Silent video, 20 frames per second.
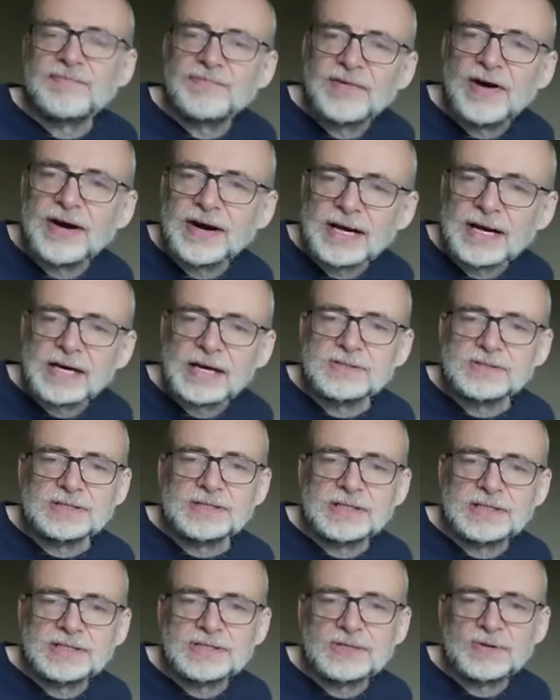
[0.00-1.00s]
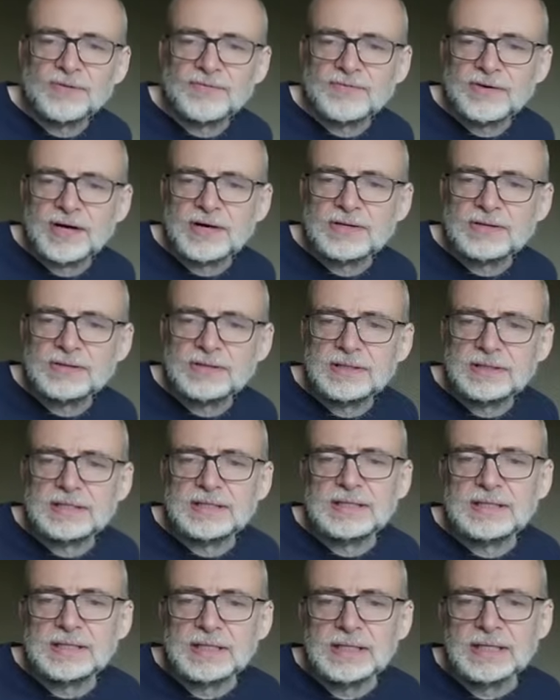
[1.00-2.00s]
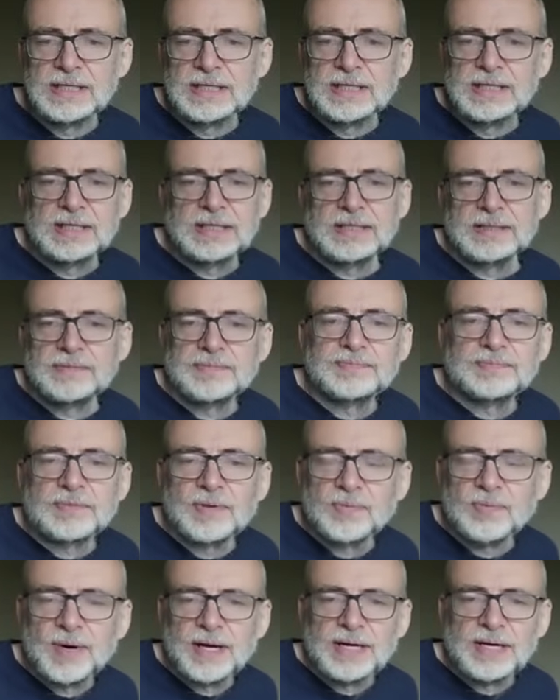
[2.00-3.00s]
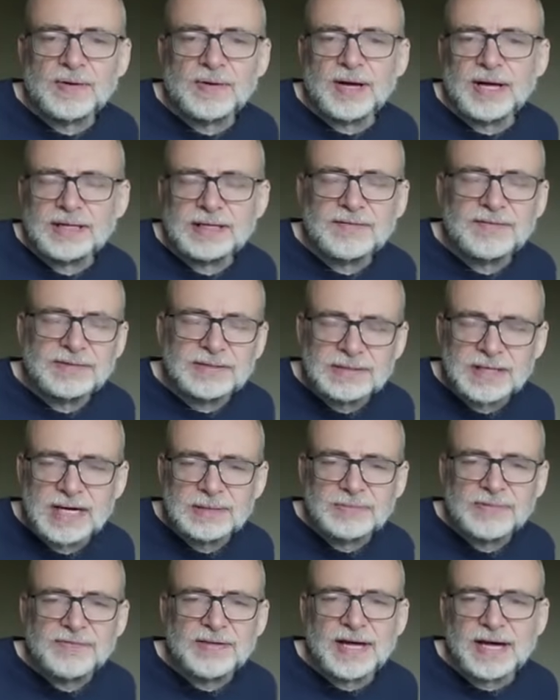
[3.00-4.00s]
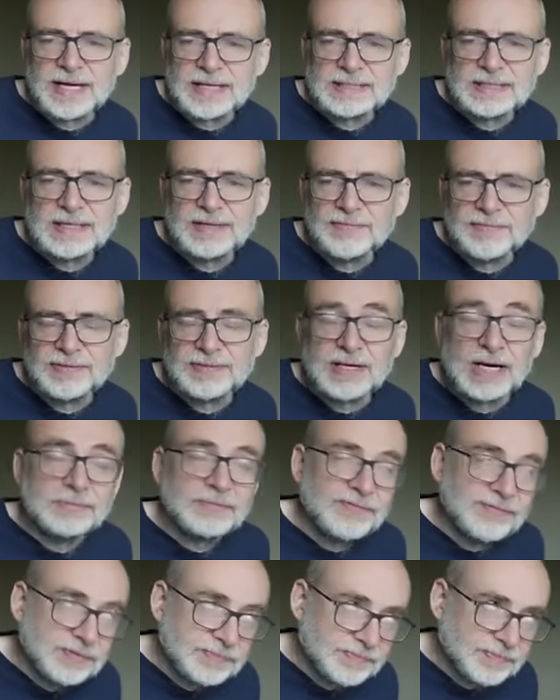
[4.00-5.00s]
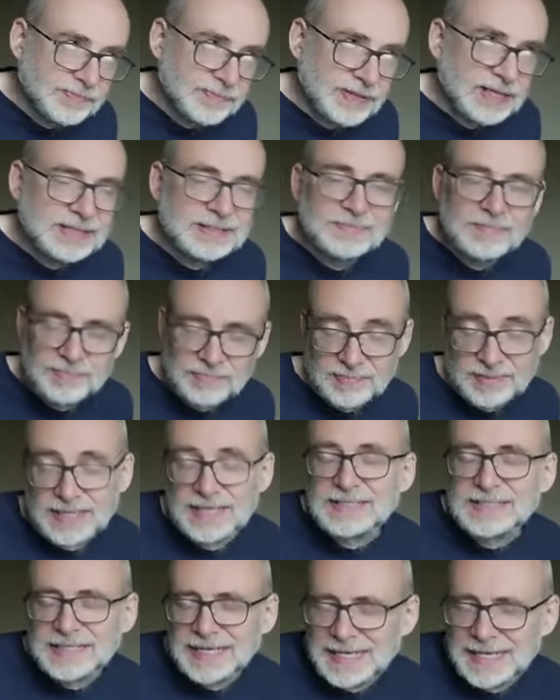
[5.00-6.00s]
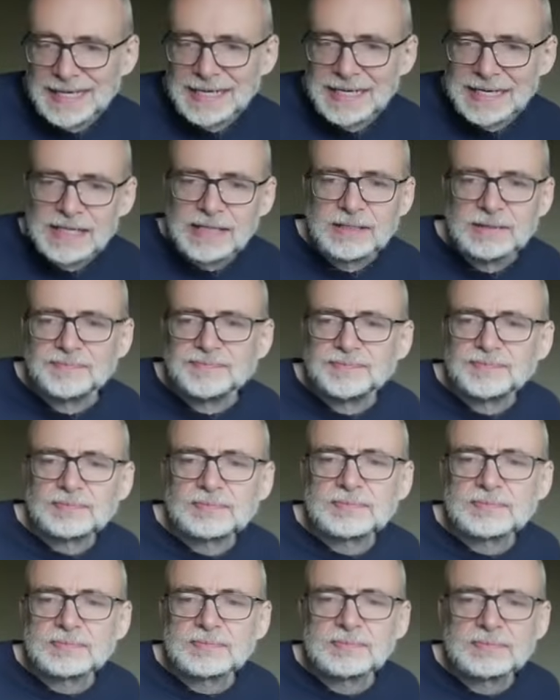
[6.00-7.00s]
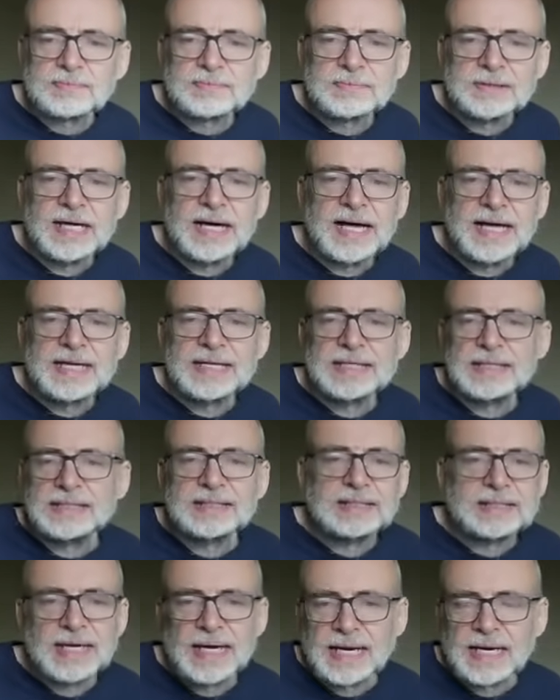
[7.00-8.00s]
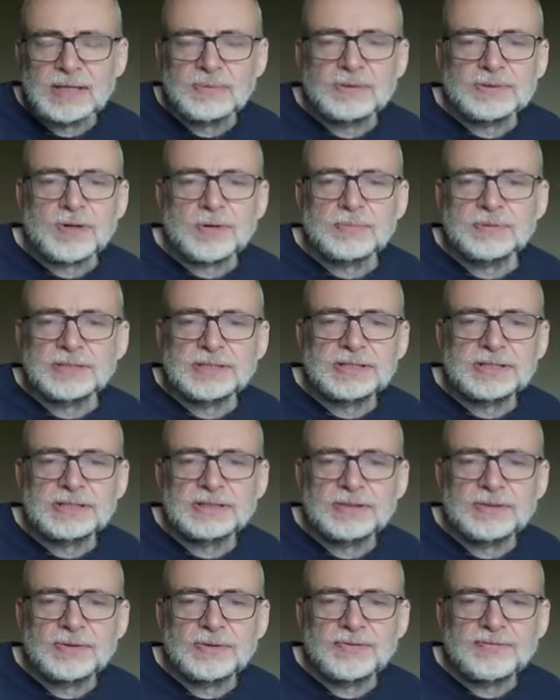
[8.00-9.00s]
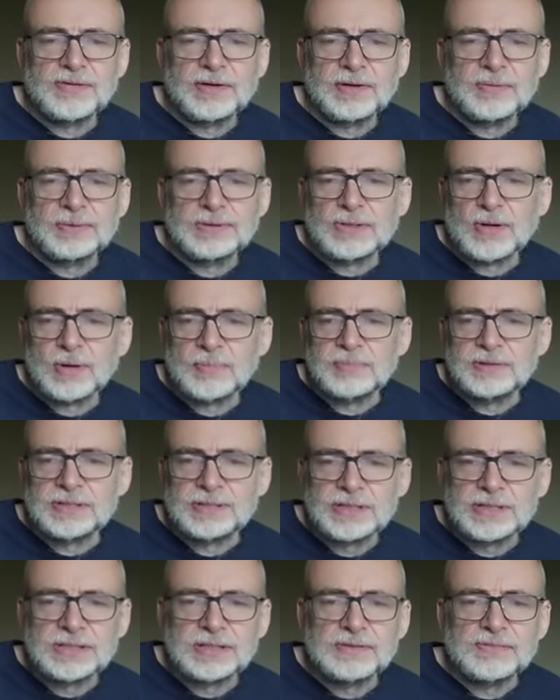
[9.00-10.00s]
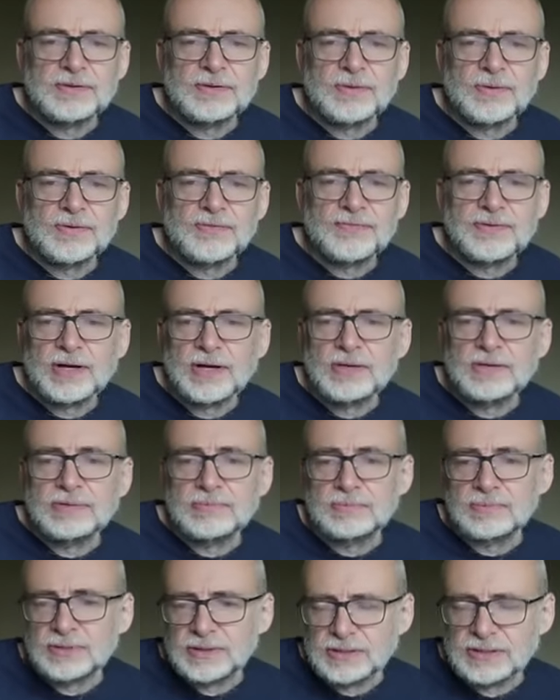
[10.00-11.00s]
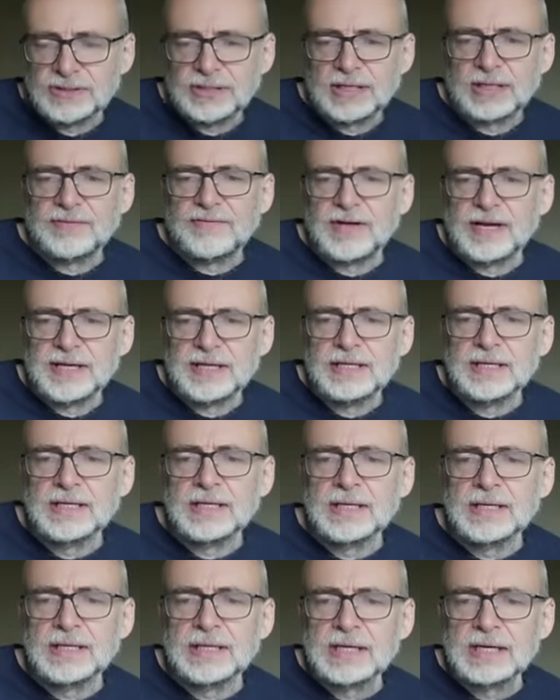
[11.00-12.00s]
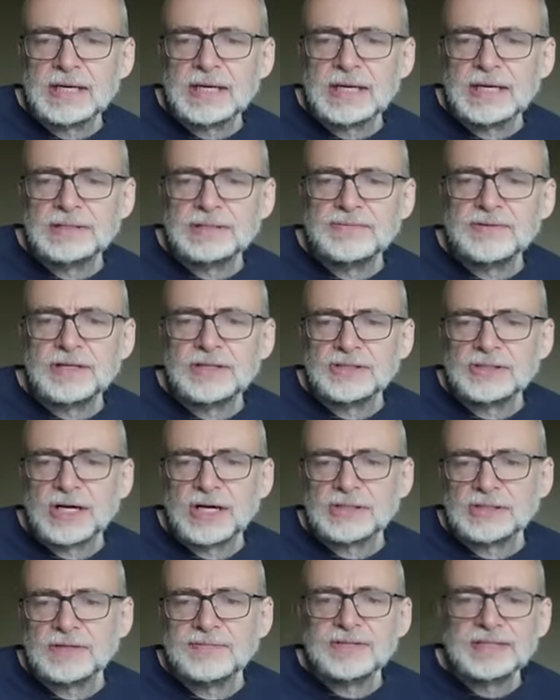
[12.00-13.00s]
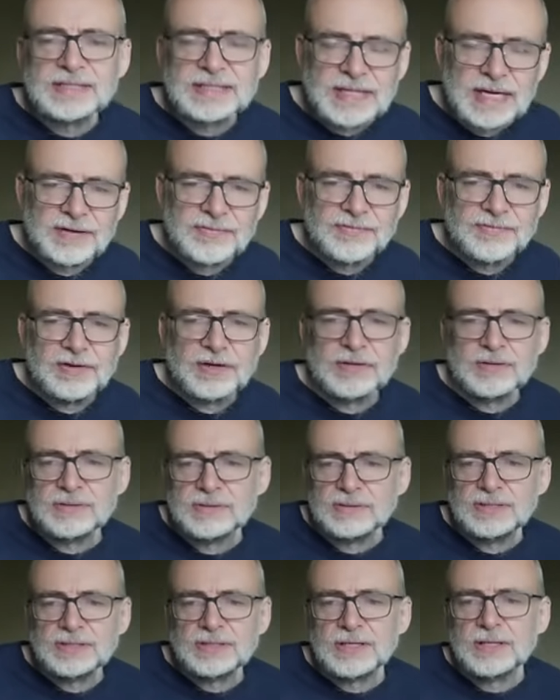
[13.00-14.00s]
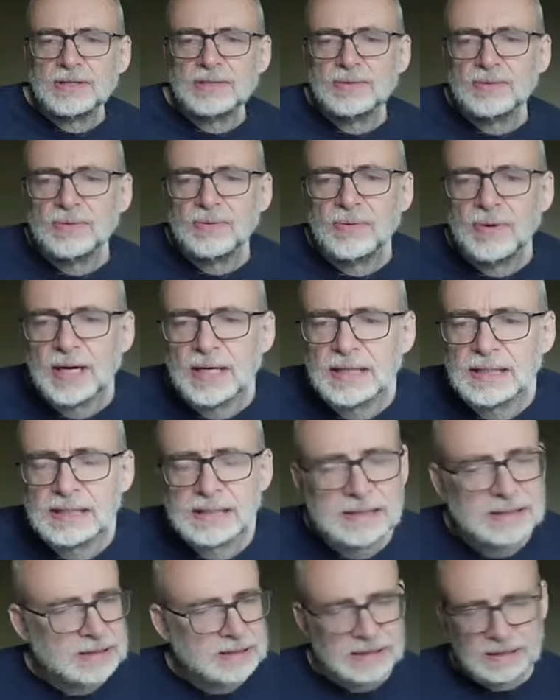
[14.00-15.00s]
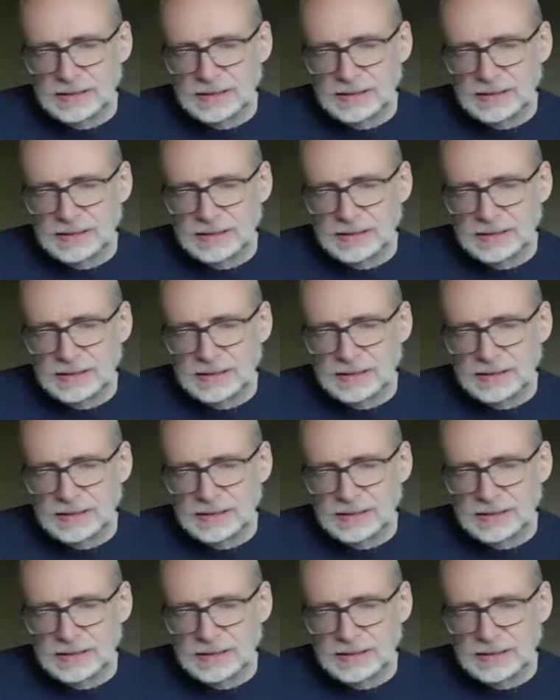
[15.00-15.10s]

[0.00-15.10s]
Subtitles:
very close to his north node, and when at the time of the accident, at the time of his killing, and Saturn was opposition the north node, conjunct, fairly close to the conjunction of his south node. So